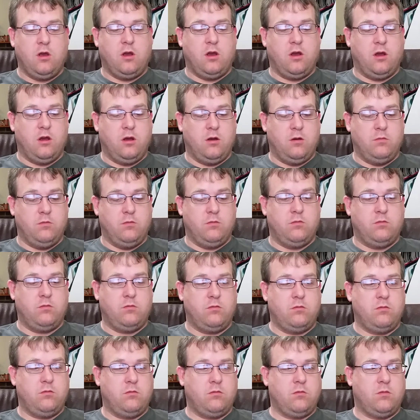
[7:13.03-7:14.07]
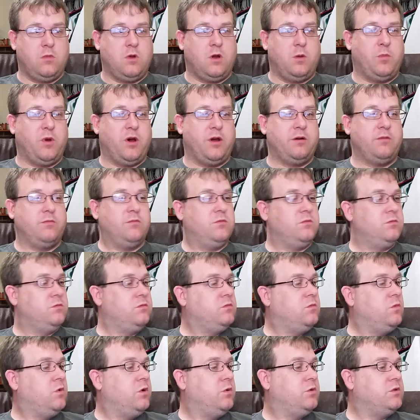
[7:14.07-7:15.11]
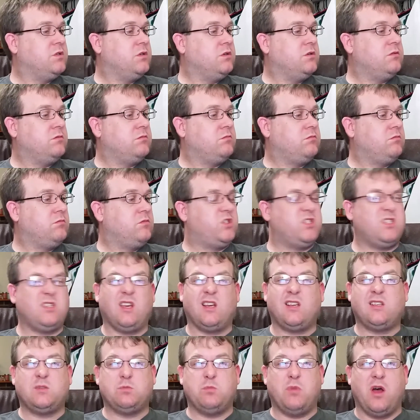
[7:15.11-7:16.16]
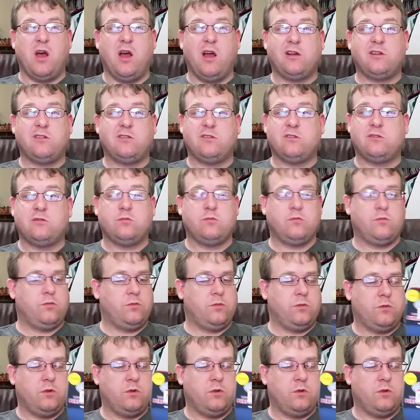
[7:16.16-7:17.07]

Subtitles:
I bought them, what was it, $6